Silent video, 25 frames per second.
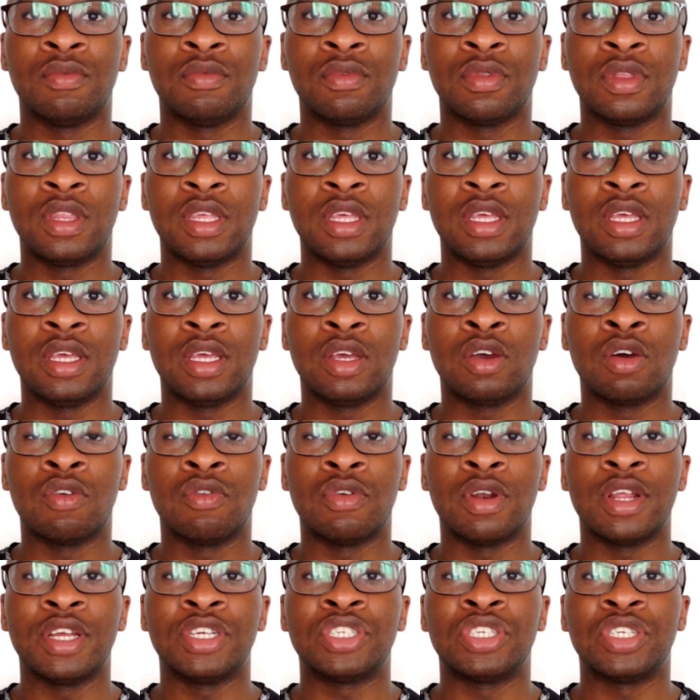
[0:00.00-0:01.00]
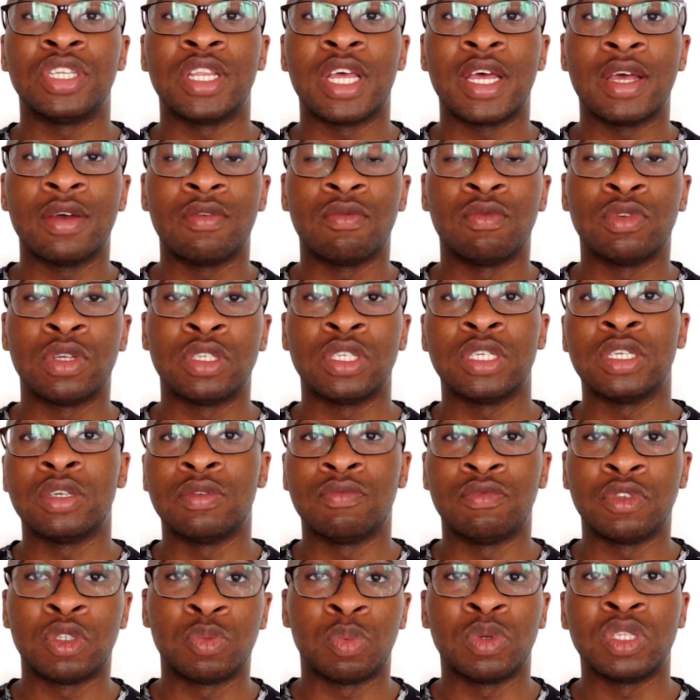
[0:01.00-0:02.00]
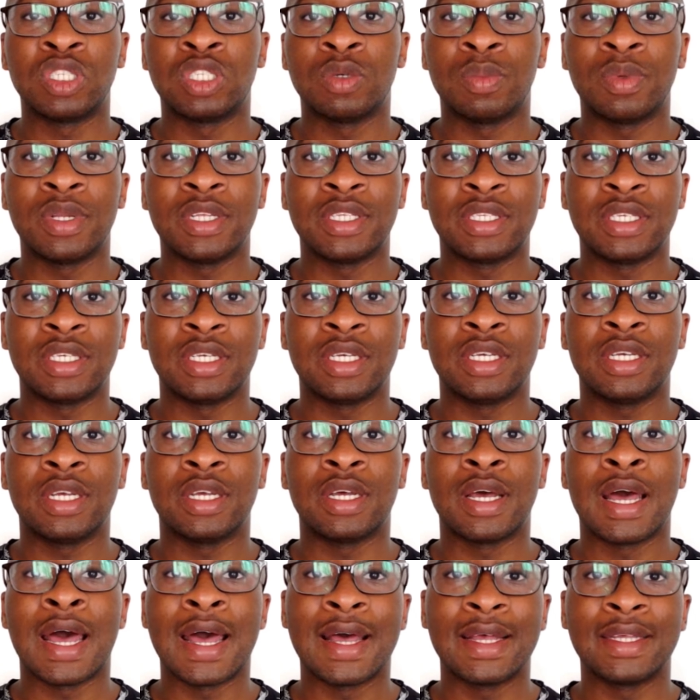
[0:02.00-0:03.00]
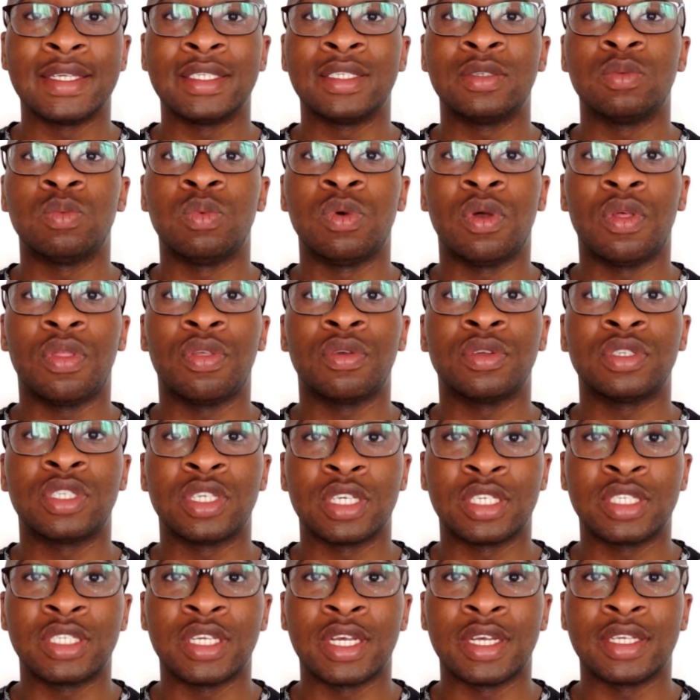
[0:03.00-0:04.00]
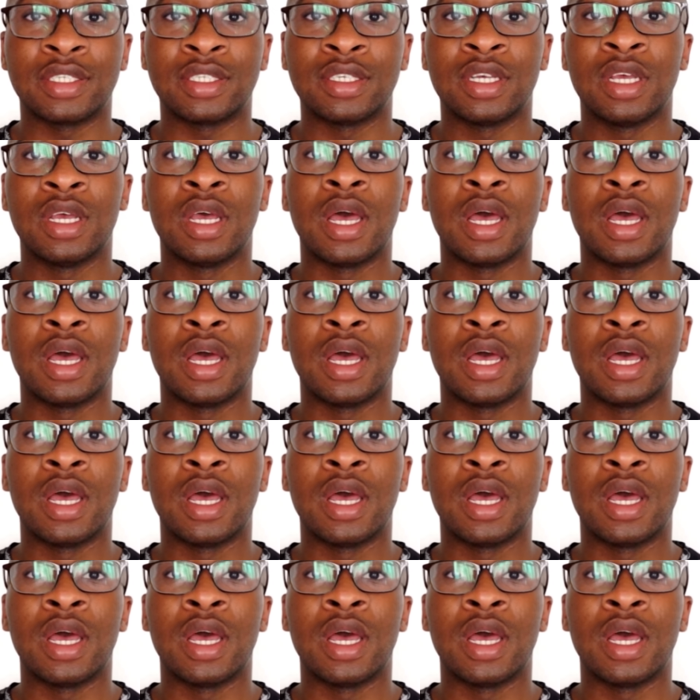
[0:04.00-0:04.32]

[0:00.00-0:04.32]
the correlation that responsibility has with success